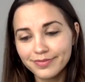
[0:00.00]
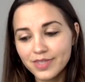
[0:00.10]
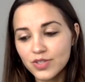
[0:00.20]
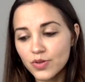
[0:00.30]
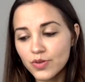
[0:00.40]

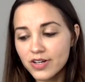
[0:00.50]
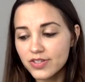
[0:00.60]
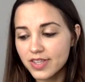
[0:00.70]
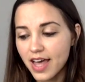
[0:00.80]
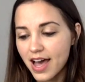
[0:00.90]
So
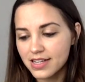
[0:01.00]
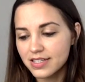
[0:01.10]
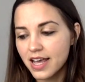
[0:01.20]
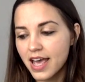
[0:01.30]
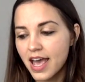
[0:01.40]
there's
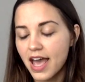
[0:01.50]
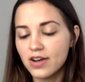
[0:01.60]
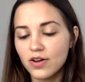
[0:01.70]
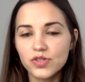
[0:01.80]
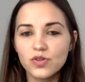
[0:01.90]
that.
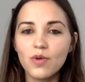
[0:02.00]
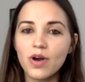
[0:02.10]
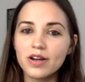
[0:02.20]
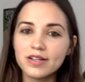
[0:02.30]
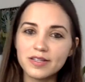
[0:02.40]
And also I
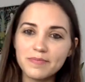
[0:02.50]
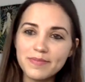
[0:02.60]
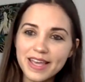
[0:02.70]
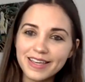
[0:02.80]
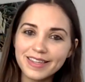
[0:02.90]
wanted to
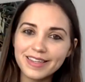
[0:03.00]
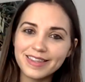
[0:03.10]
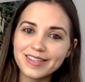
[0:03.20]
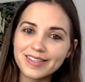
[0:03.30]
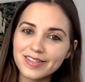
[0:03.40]
make
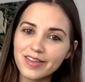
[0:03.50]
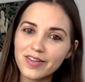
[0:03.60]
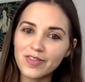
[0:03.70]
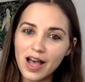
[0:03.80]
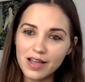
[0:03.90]
this
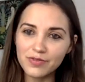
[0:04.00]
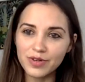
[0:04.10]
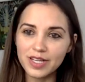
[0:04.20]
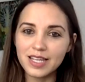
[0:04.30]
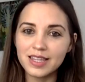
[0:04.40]
live
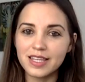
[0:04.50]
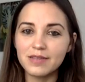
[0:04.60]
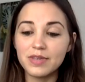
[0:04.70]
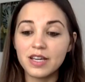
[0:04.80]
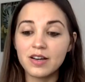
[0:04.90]
reading
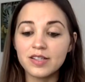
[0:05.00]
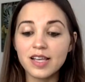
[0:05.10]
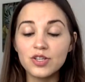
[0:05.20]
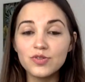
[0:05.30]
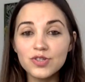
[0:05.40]
thing because
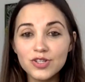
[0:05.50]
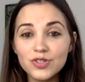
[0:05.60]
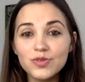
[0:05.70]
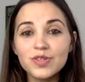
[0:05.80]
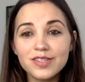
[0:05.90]
I used to
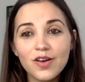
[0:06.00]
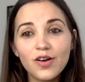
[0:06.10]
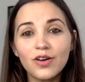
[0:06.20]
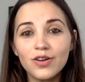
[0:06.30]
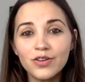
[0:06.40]
do this
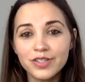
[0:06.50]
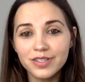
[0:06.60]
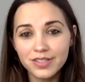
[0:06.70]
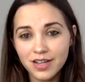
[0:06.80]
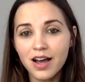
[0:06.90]
all
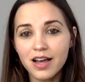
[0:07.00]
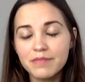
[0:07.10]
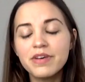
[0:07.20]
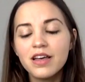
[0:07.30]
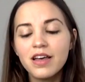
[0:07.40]
the
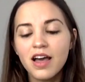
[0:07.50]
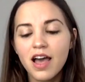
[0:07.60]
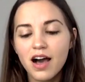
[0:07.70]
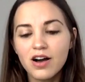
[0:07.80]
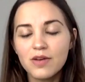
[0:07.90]
time.
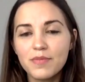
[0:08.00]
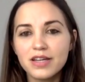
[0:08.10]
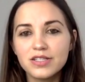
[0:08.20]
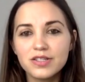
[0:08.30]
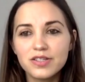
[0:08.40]

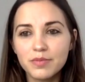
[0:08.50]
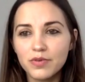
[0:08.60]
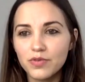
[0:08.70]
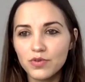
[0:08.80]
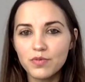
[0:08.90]
And some
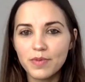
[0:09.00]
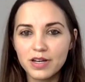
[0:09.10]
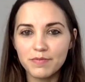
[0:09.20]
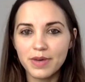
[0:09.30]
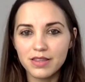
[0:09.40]
of you
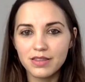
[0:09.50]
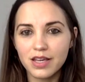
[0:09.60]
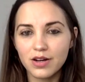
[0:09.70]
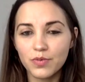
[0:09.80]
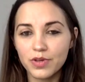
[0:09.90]
might have been
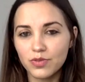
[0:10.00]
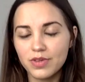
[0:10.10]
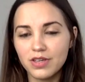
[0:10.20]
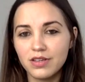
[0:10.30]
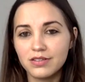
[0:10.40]
there with
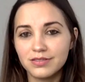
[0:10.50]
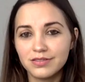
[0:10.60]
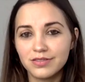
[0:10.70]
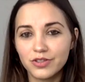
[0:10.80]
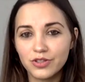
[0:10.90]
me
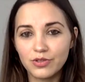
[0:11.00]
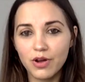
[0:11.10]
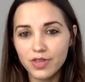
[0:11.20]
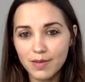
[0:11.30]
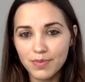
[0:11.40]

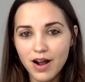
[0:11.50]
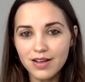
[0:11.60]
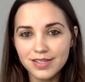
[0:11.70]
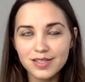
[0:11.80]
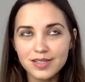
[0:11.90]
throughout that
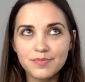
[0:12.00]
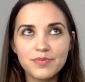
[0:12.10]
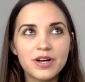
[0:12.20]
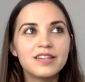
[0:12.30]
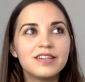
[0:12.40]
process,
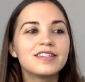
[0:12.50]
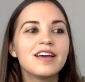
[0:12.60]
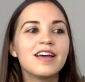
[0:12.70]
but